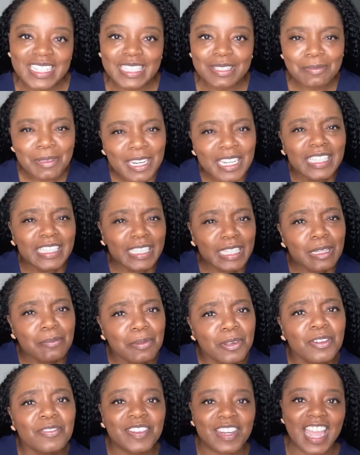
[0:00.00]
It's been a
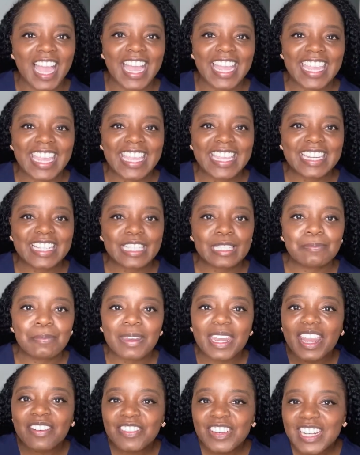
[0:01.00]
little bit of a hiatus,
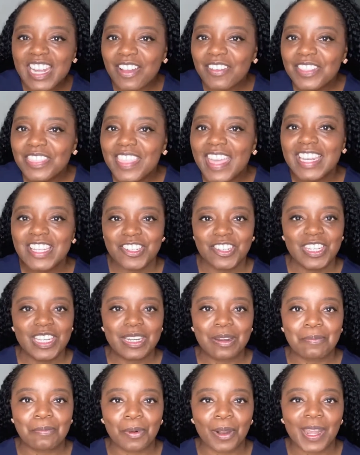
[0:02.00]
but every now and then you
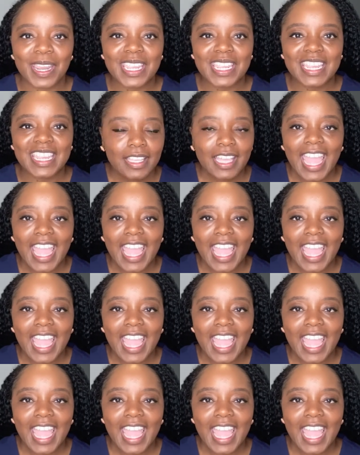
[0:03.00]
need a break.